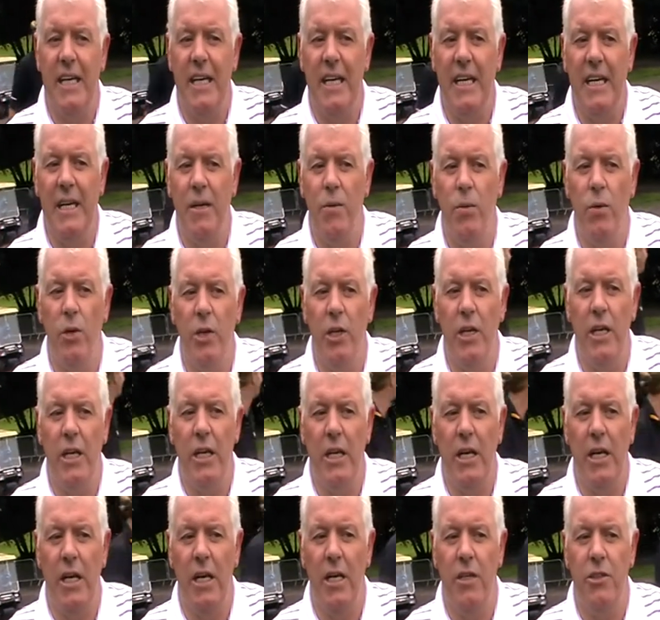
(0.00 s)
he, he won
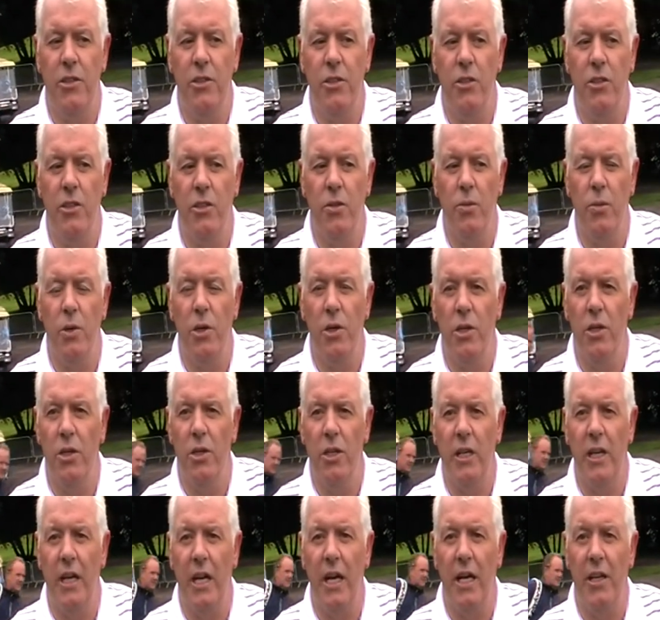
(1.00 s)
a, a, junior
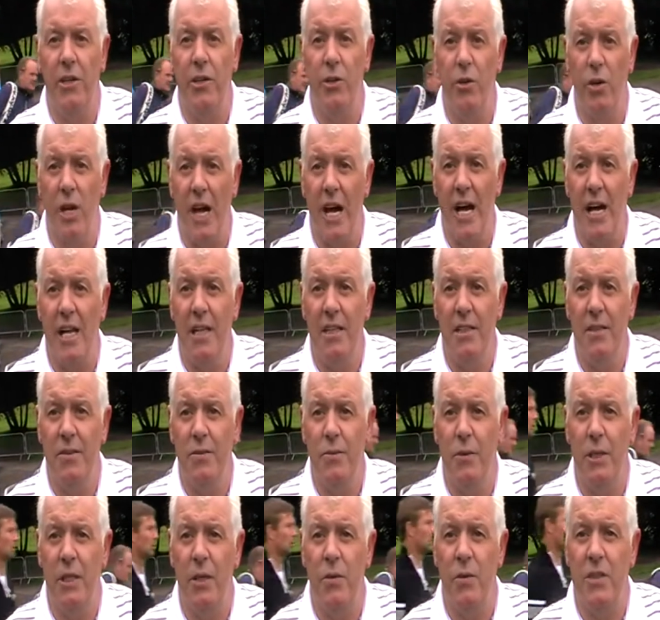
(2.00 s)
world at Doral
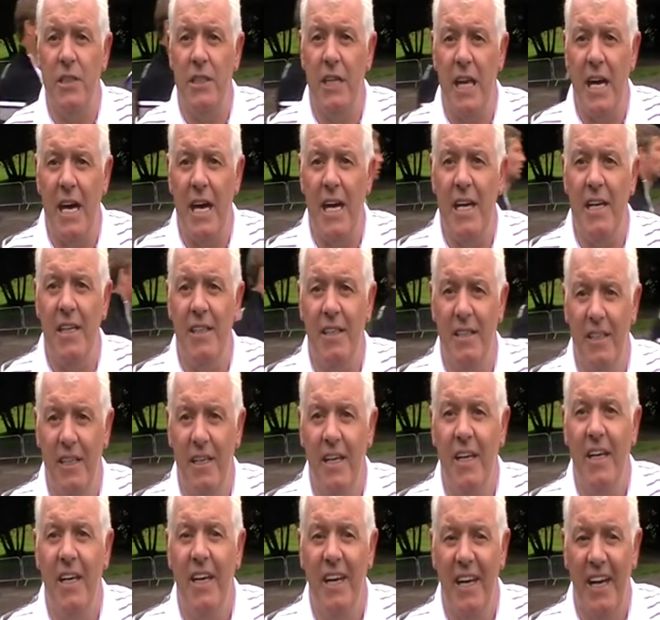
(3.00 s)
when he was nine,
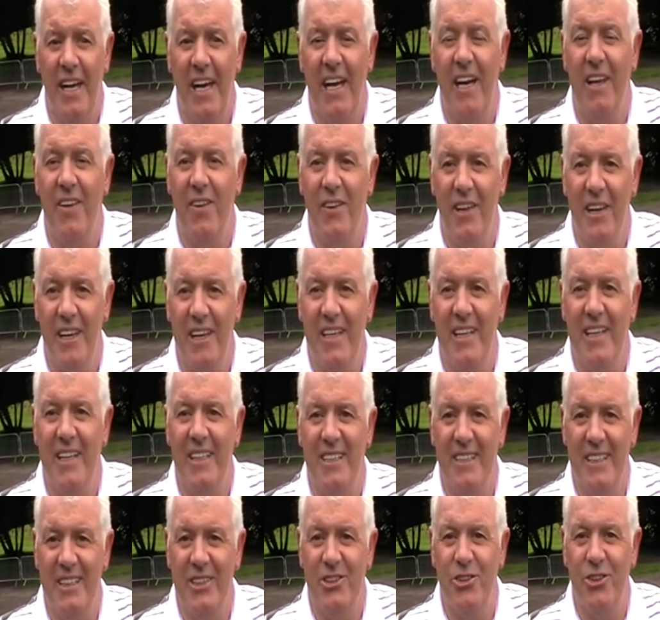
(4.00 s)
and well. I think
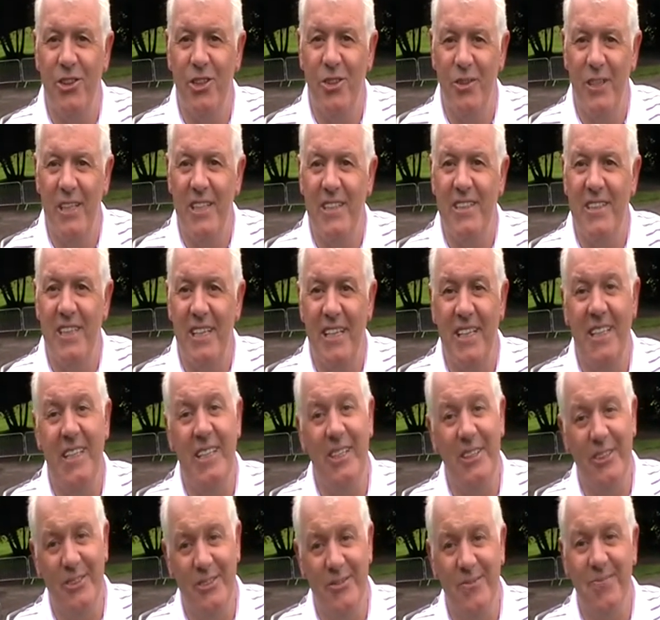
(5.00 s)
he sort of I said, you
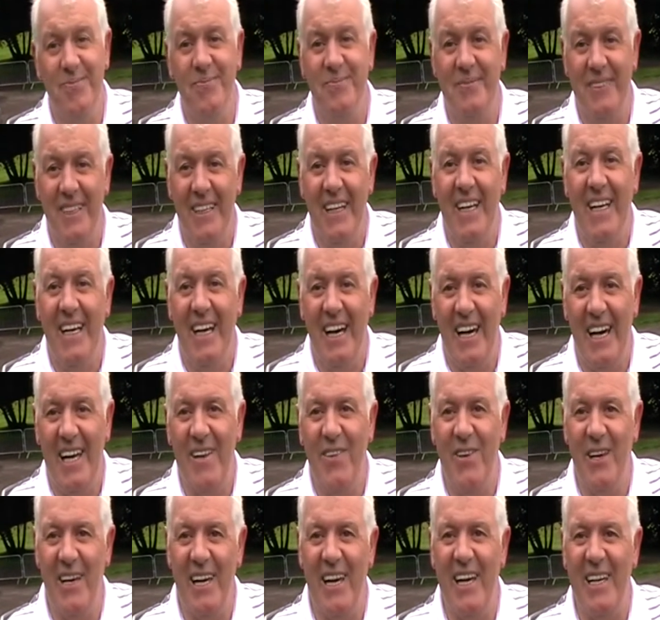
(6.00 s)
know, I
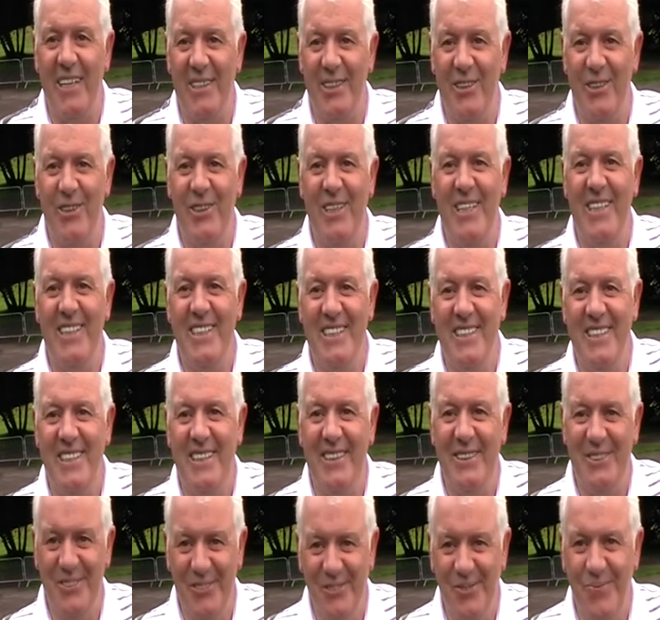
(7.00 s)
think I can do this, you
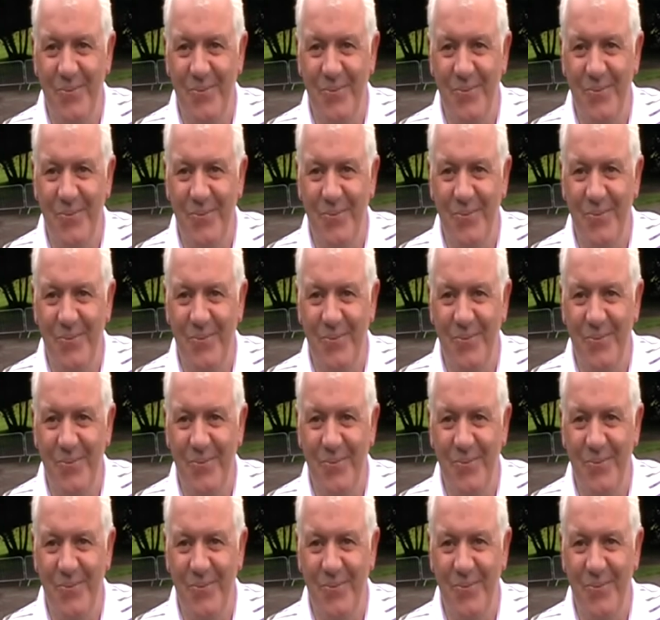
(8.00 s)
know.